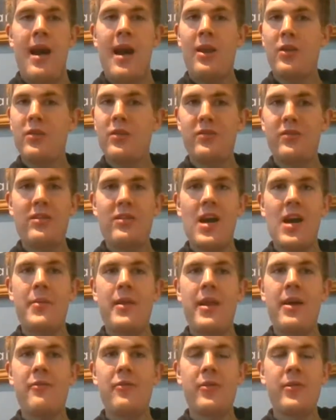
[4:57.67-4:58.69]
a lot of time
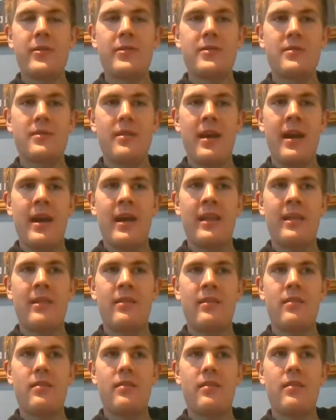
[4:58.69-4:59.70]
and effort,
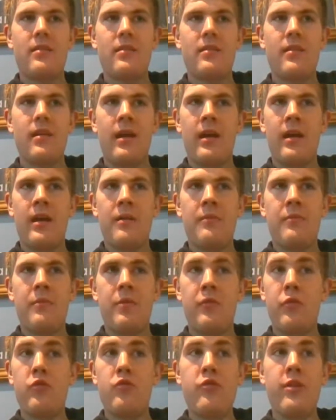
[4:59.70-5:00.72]
and the
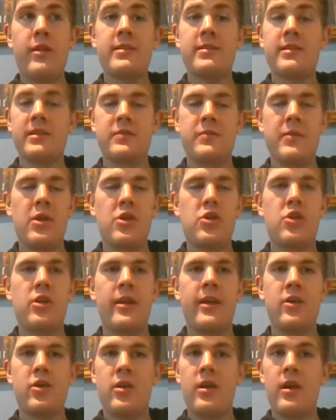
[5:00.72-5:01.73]
fundraising,
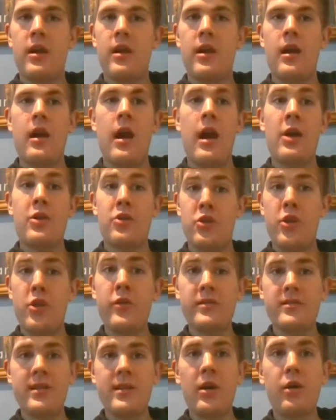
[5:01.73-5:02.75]
especially as you know
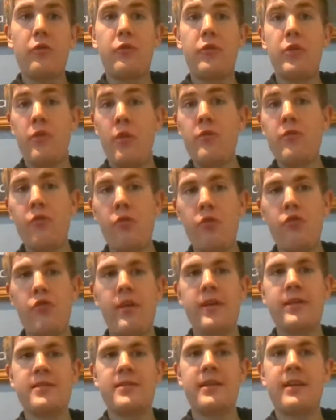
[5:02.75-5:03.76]
yourself, for your own
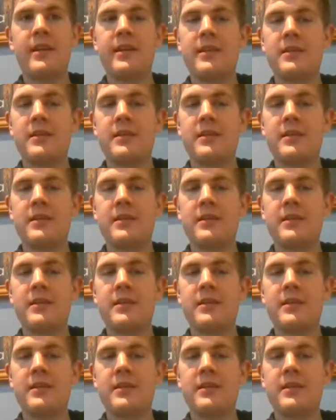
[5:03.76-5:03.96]
fundraising